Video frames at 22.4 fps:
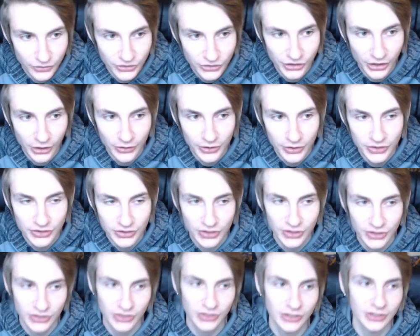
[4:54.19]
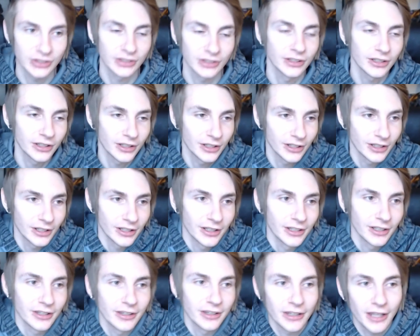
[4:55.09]
So this is the
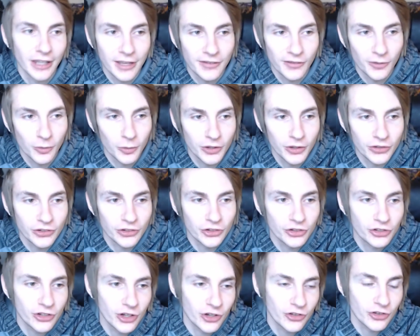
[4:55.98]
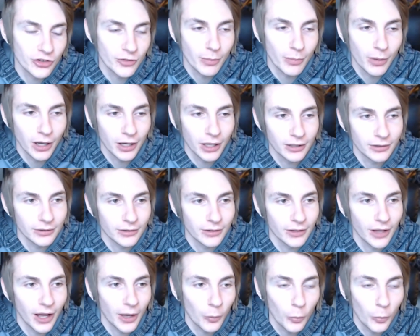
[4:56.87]
Eva 1 the Shiji bought
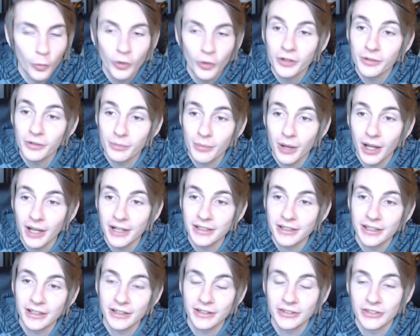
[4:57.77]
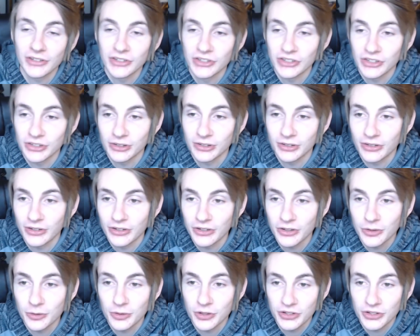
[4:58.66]
I wouldn't mind getting the
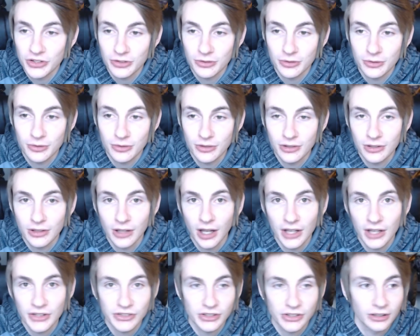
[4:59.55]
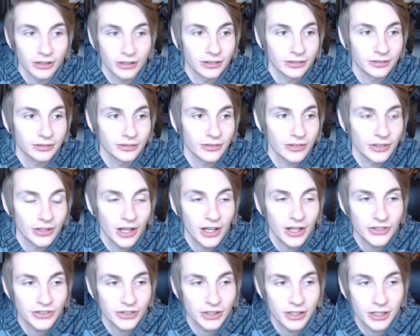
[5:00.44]
Unit 2, the Asuka
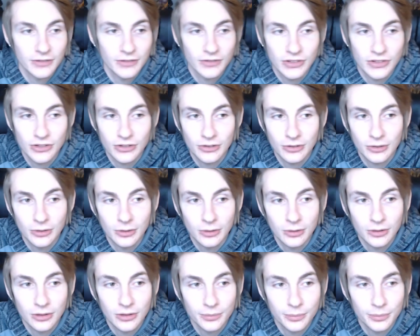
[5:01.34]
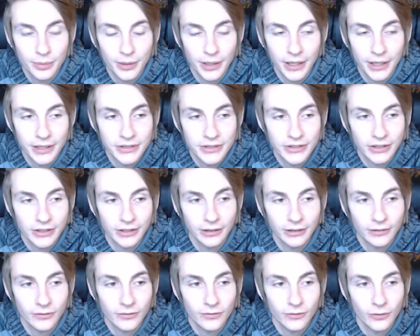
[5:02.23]
Ava 2
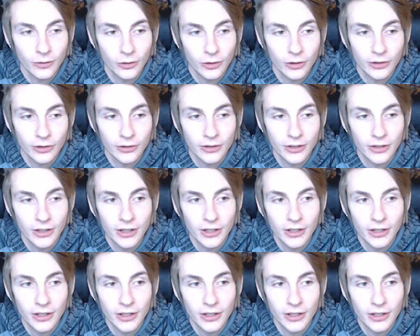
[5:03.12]
painting for